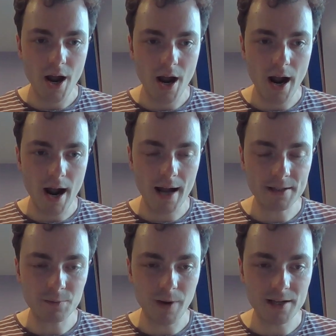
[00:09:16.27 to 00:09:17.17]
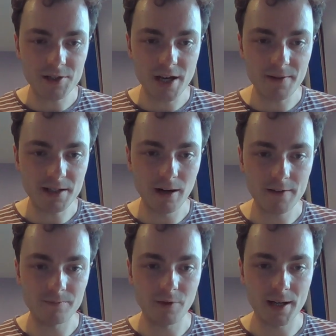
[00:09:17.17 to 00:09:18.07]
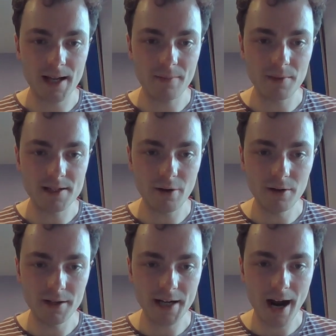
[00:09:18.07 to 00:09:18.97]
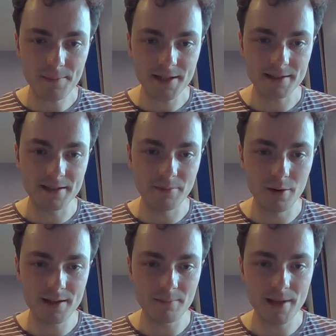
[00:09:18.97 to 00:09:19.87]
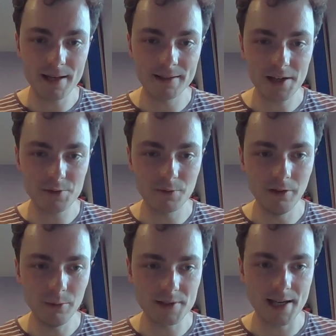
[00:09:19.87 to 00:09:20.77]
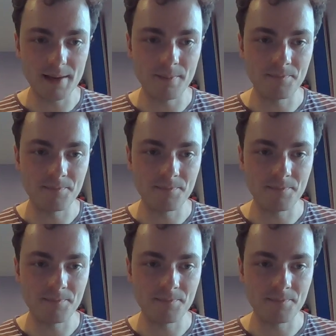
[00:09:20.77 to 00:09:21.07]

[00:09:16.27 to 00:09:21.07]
And when she retired from running, Mutola captained the Mozambique national football team.